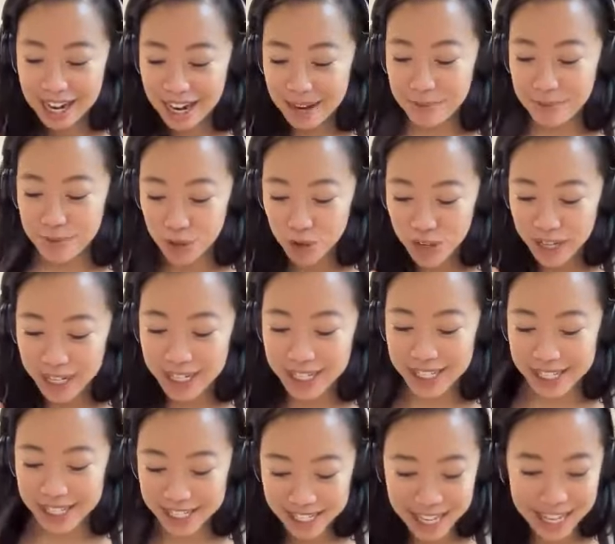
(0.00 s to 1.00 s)
I'm trying
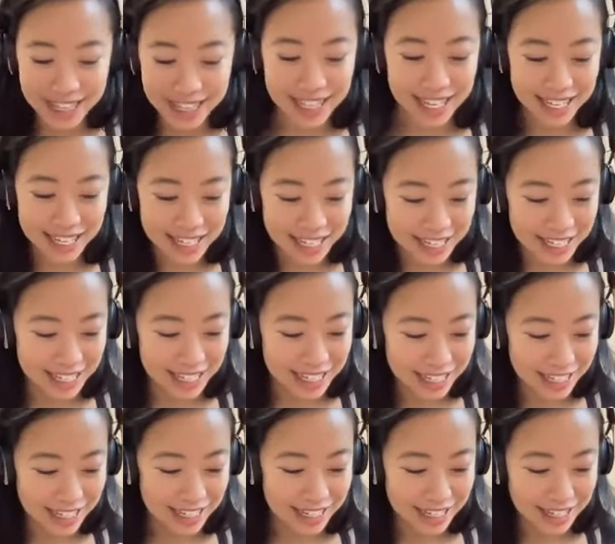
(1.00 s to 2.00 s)
to say like
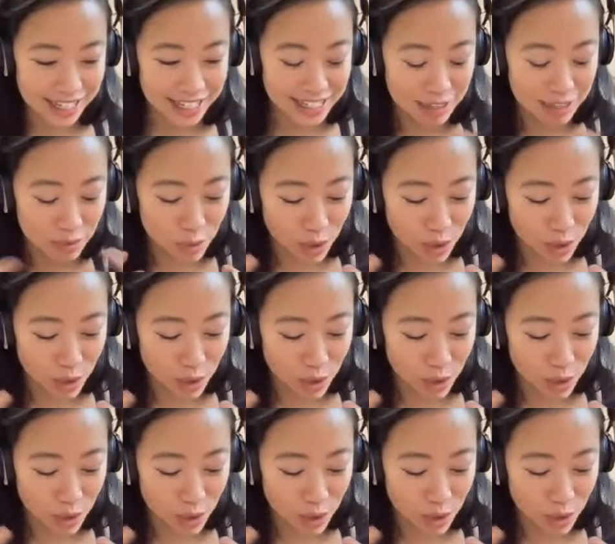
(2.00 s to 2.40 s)
because